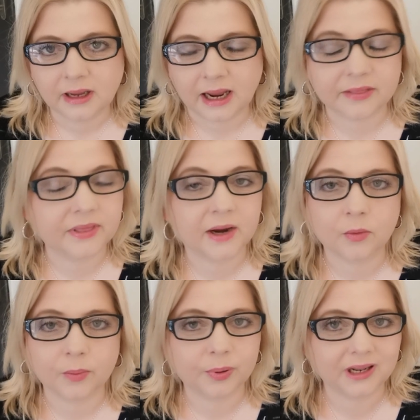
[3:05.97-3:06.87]
And they
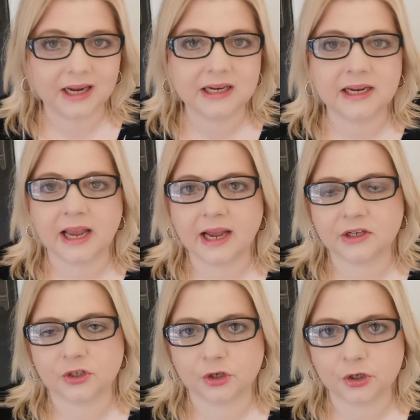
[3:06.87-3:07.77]
were plainly
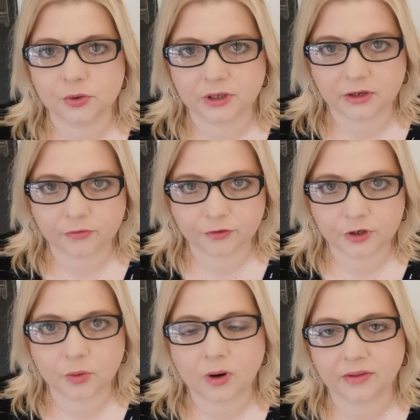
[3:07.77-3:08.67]
executed for
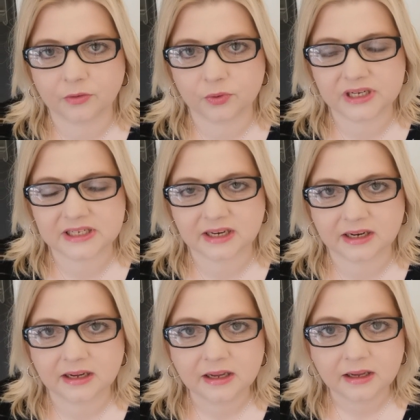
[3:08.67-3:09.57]
no other
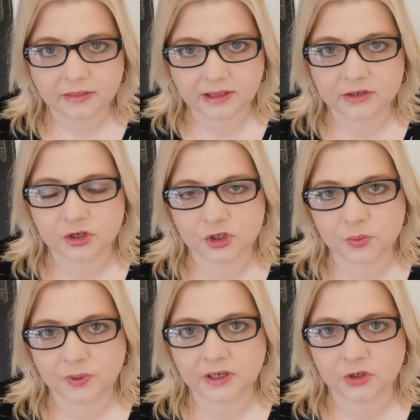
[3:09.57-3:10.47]
reason than
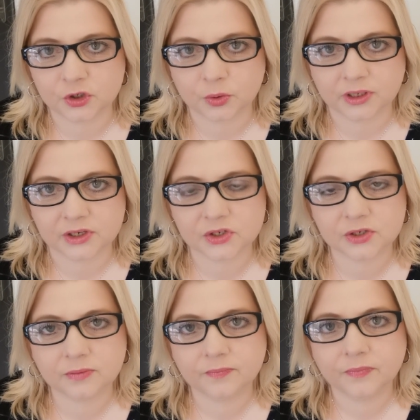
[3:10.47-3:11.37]
just being
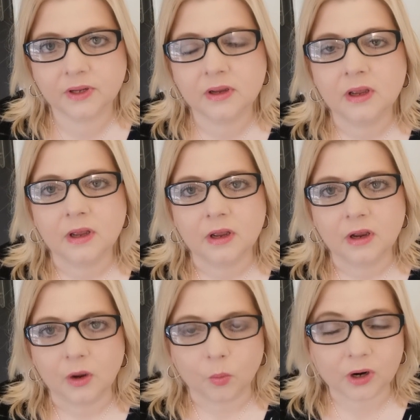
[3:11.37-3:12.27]
Jewish.
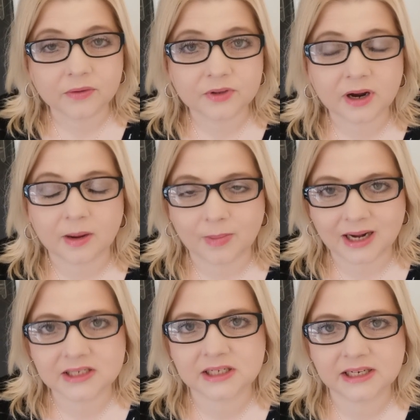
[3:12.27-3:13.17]
One of the
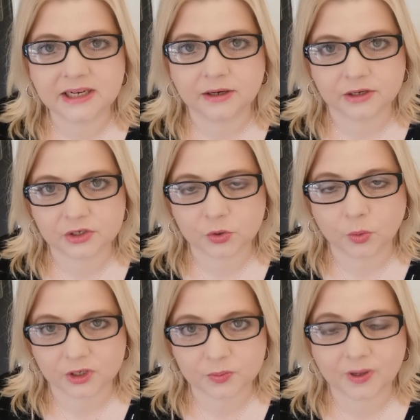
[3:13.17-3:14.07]
Hamas leaders who
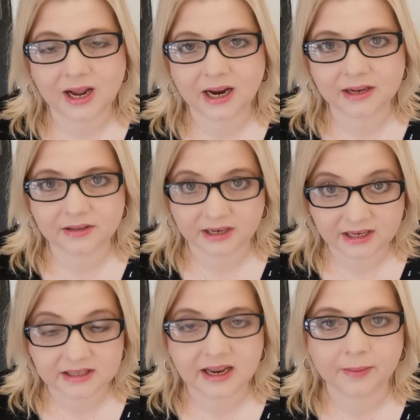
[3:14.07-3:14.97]
was behind the
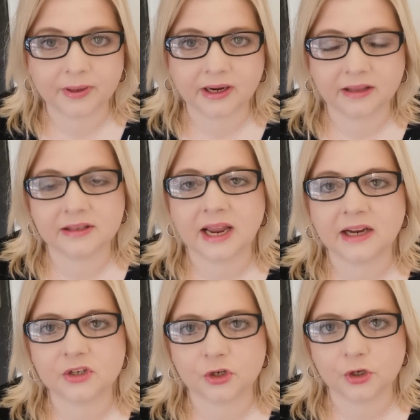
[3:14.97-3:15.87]
kidnapping and the
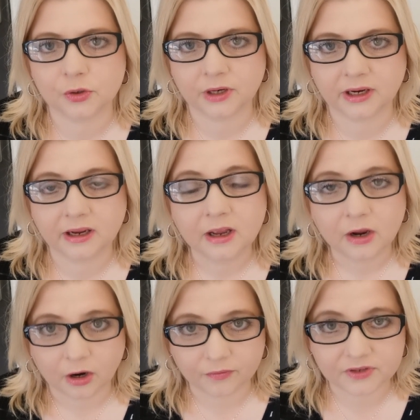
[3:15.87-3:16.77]
executing
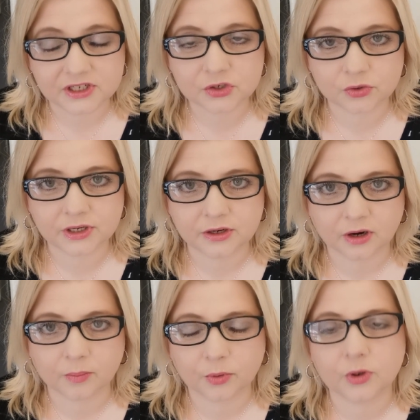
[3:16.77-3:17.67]
of these 3
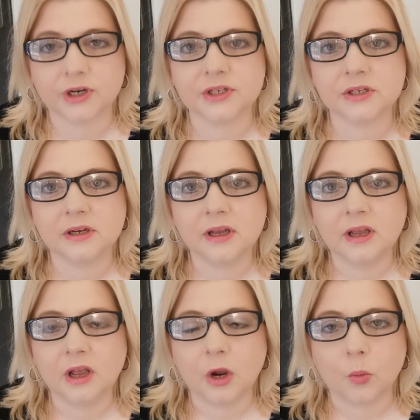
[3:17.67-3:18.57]
young boys
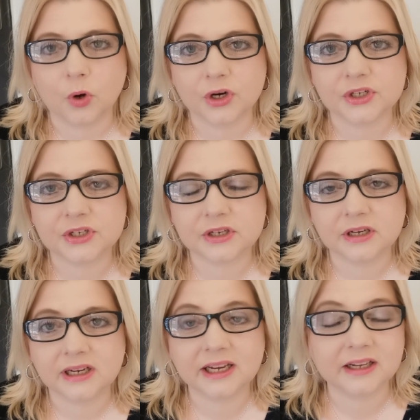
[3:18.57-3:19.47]
was
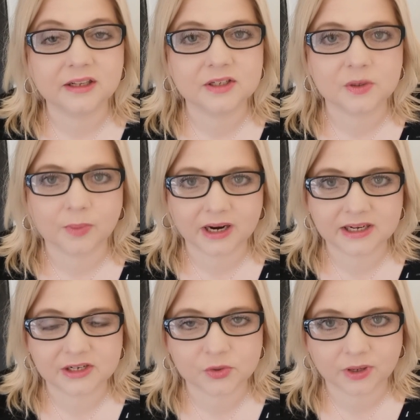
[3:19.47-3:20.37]
killed by
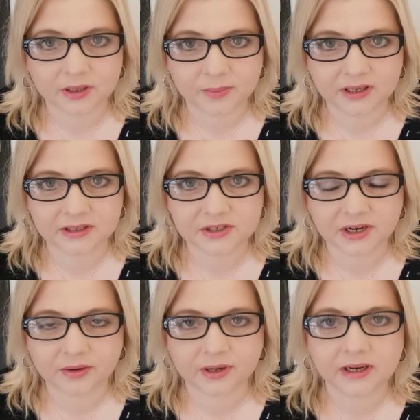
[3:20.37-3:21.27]
the Israeli
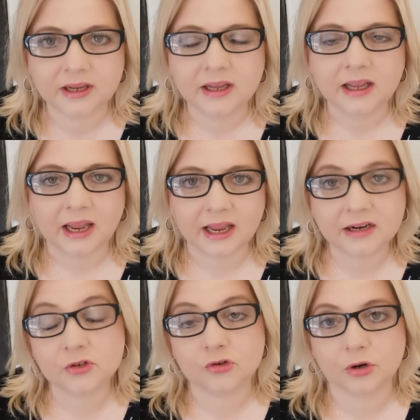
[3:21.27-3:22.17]
military in
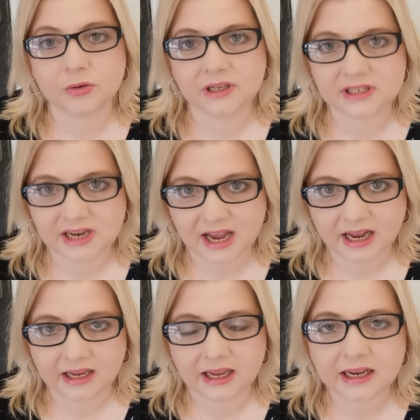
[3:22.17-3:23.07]
a drone
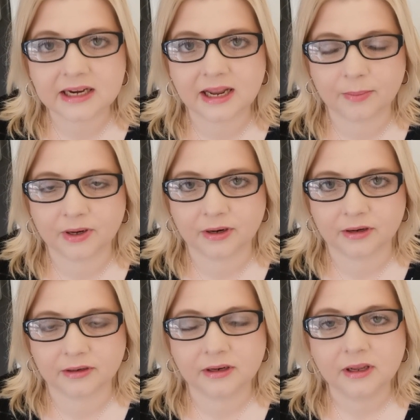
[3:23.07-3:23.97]
attack in
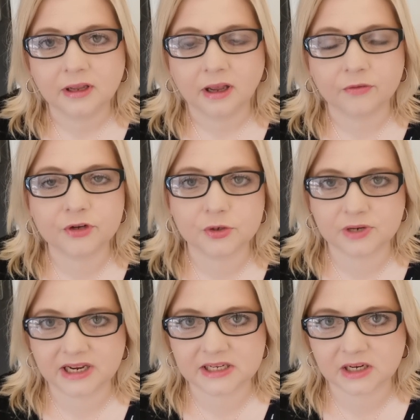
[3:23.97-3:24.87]
Lebanon a few
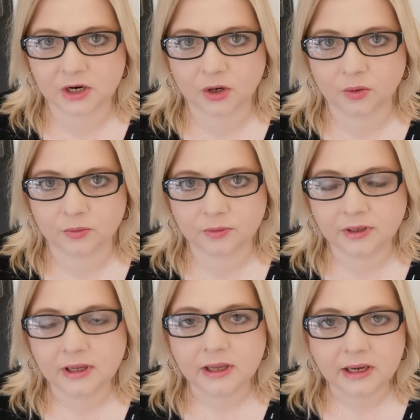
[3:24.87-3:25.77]
days ago.
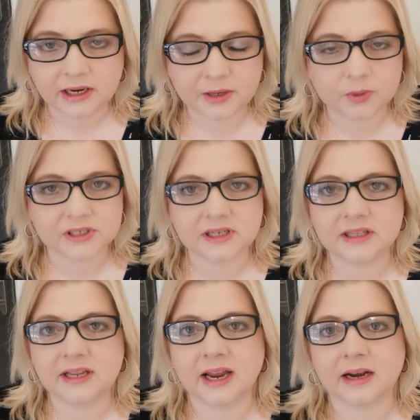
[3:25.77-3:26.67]
He was
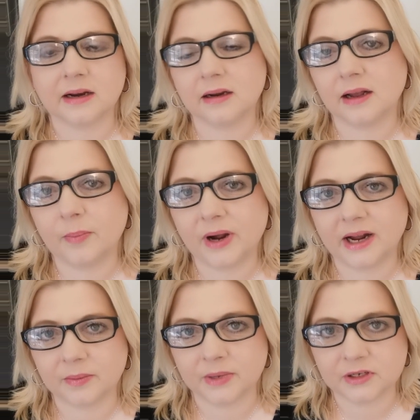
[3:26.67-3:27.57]
in that
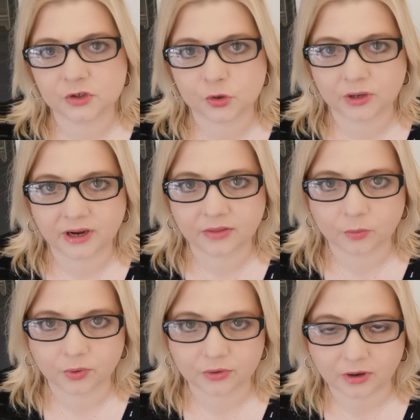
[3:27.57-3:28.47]
apartment together
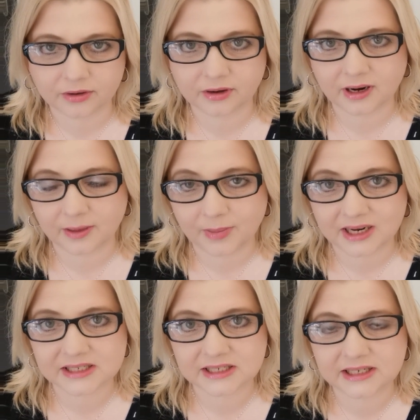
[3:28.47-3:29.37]
with other
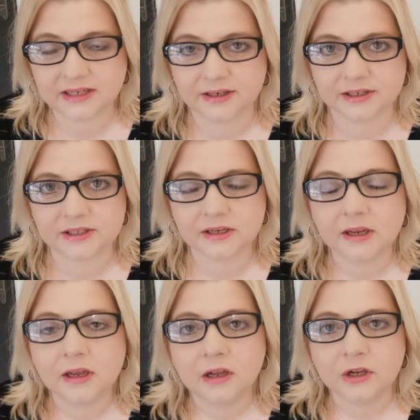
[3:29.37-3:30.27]
Hamas leaders.
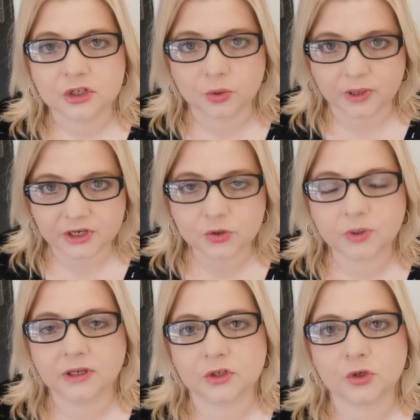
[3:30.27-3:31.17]
So
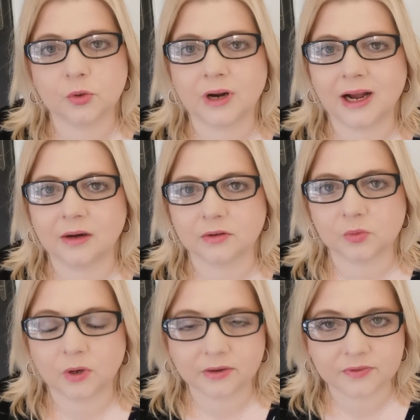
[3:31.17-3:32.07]
Israel took out
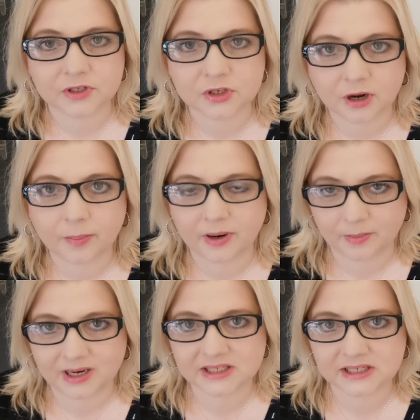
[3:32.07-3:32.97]
one of the top
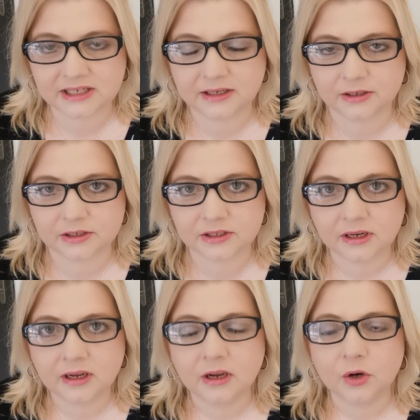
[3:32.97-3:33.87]
Hamas leaders
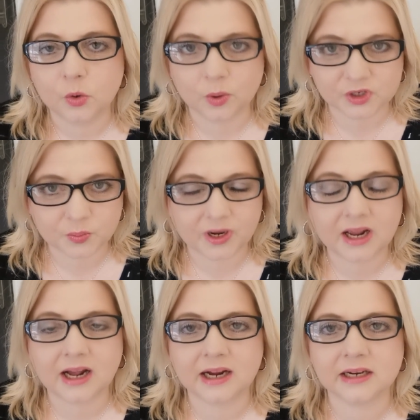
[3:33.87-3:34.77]
who was
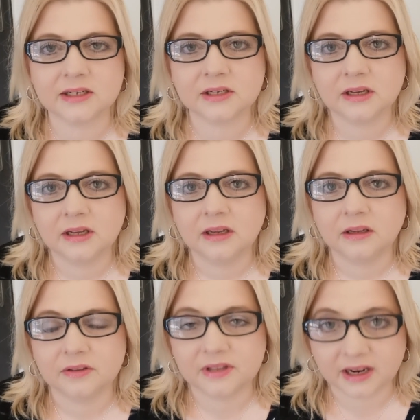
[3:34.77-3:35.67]
behind
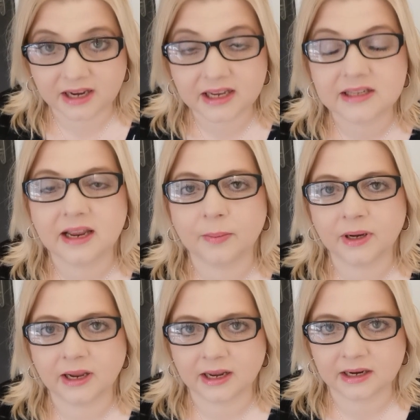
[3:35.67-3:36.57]
the
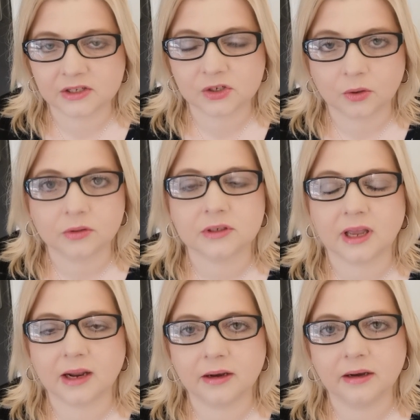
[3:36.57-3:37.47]
kidnapping and assault
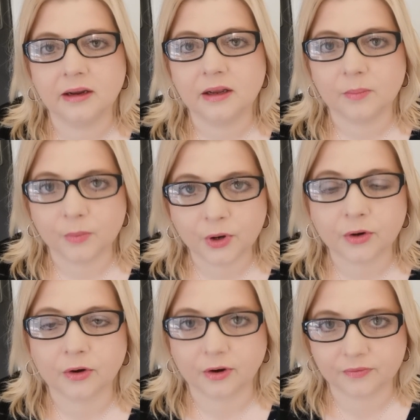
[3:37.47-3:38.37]
and
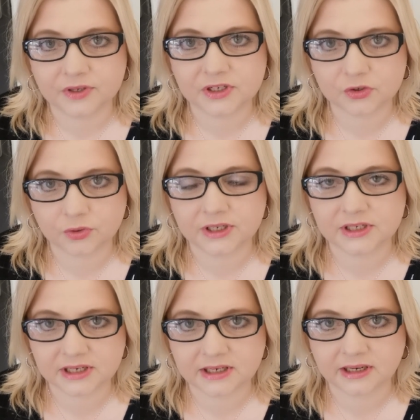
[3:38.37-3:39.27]
murder of these 3
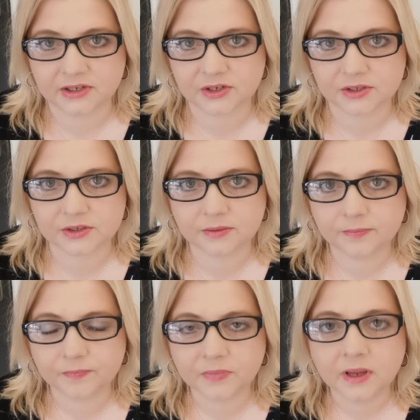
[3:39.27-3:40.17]
teenagers.
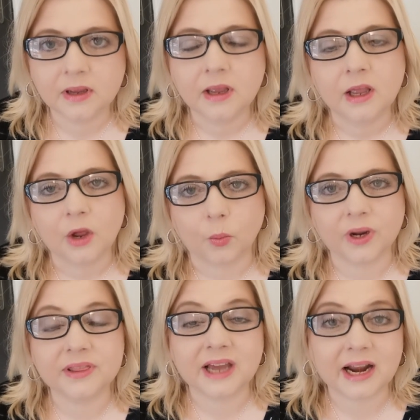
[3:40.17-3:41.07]

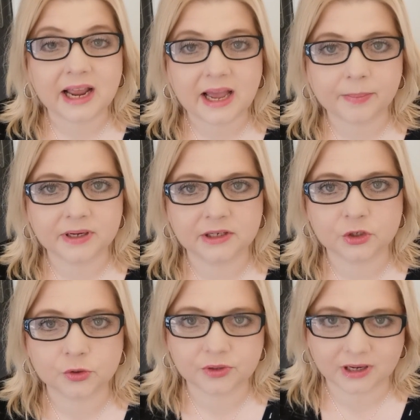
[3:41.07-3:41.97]
When that happened in
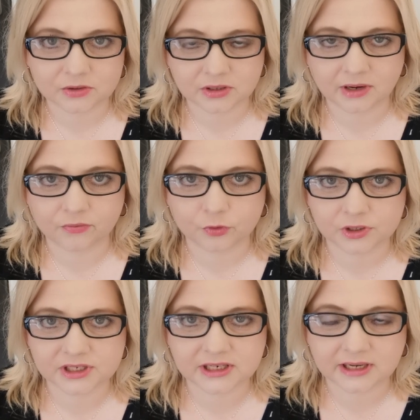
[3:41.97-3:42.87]

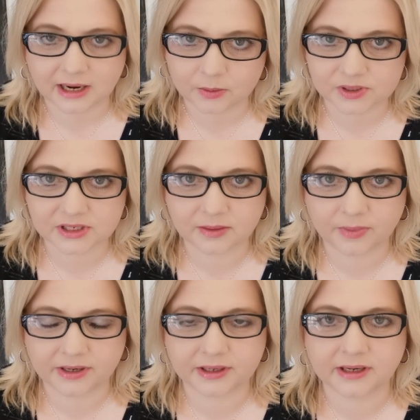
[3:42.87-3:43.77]
2014, I was in
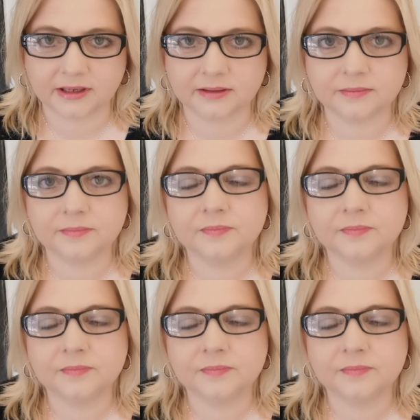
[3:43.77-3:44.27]
America.